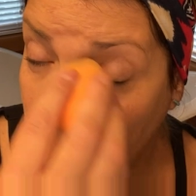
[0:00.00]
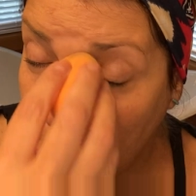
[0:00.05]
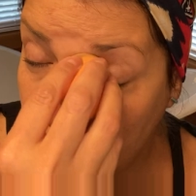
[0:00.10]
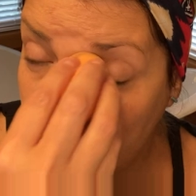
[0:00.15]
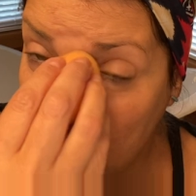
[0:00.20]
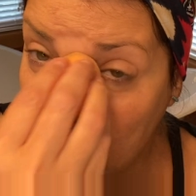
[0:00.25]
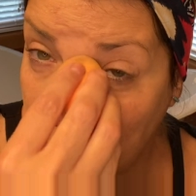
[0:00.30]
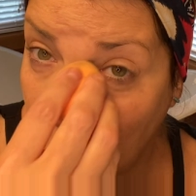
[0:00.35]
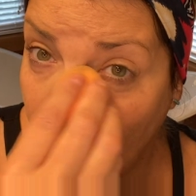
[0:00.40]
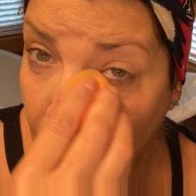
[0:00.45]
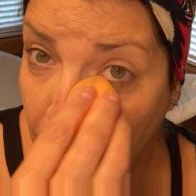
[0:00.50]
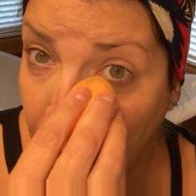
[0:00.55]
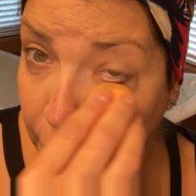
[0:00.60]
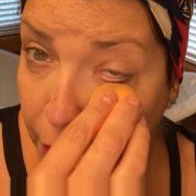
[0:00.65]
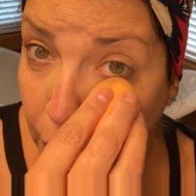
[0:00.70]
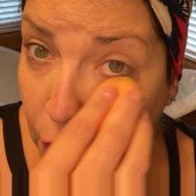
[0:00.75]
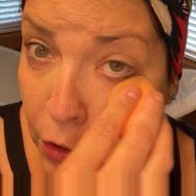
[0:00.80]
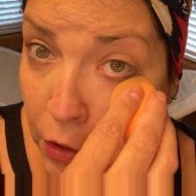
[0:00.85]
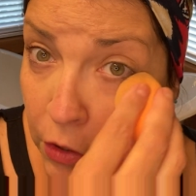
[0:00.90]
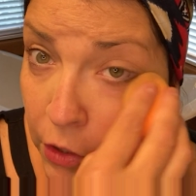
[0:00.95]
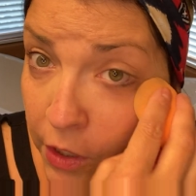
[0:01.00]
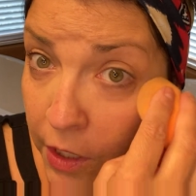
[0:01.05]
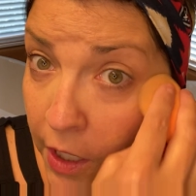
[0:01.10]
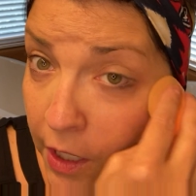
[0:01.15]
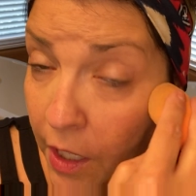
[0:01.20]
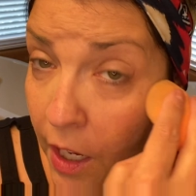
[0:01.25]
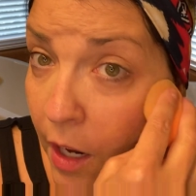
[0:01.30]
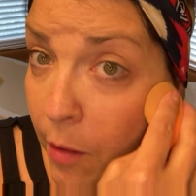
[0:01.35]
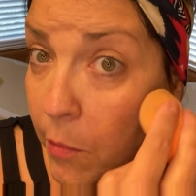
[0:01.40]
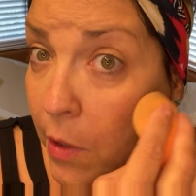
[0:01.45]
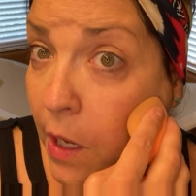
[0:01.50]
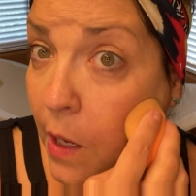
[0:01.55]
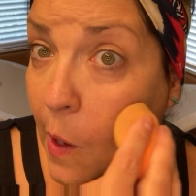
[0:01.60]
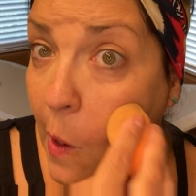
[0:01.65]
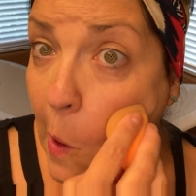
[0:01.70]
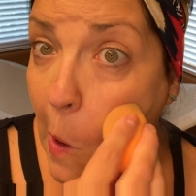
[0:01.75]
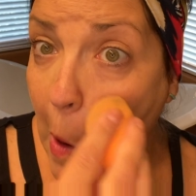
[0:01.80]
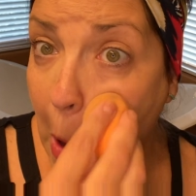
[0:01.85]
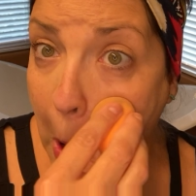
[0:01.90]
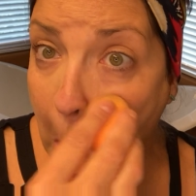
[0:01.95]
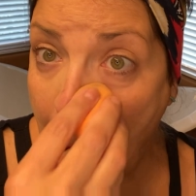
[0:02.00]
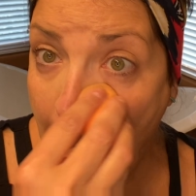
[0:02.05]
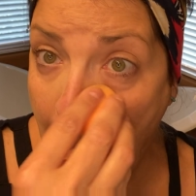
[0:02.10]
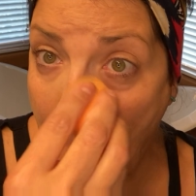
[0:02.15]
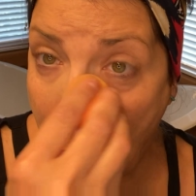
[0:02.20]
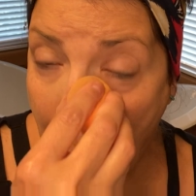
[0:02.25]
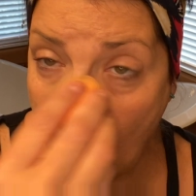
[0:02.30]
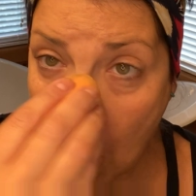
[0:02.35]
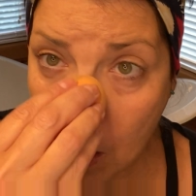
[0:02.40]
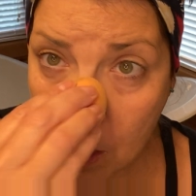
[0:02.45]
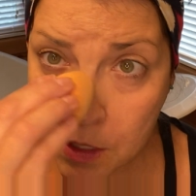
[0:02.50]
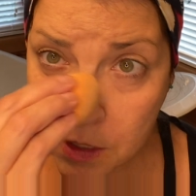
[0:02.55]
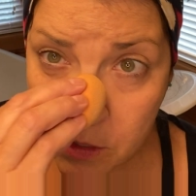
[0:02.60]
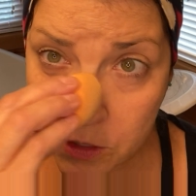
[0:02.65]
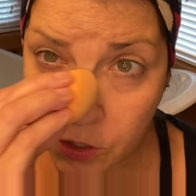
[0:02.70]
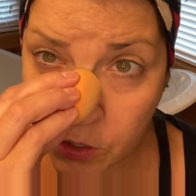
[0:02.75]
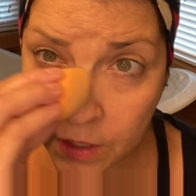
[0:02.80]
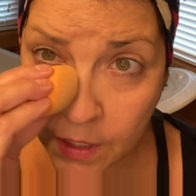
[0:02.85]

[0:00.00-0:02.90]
spot where you're looking at me. So